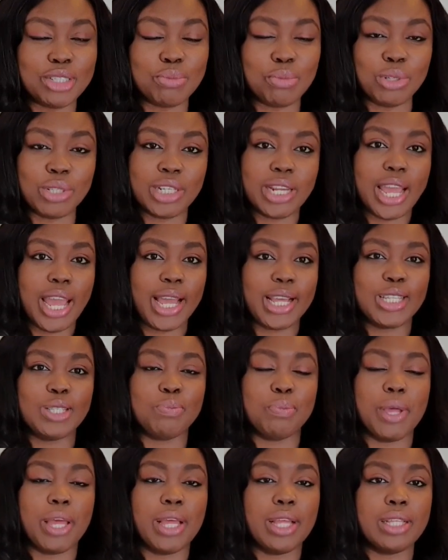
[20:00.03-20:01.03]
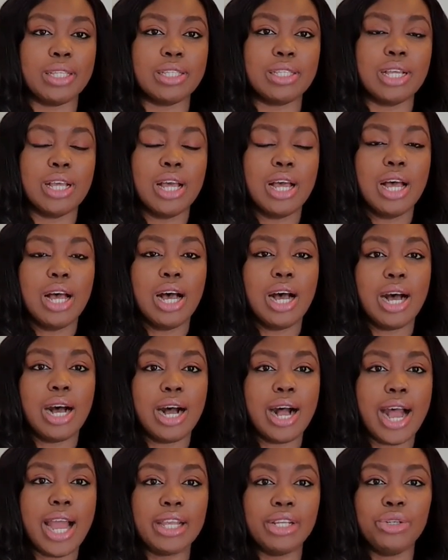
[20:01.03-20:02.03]
monthly expense,
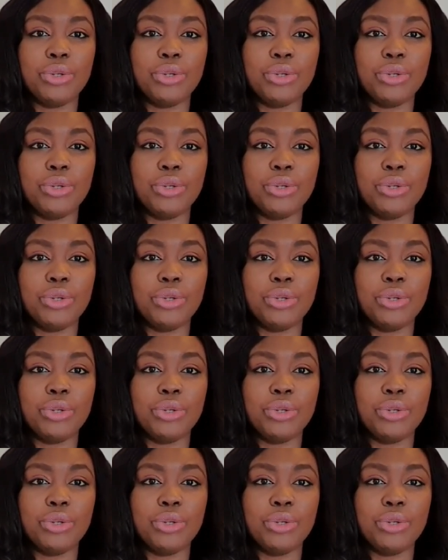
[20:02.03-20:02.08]
I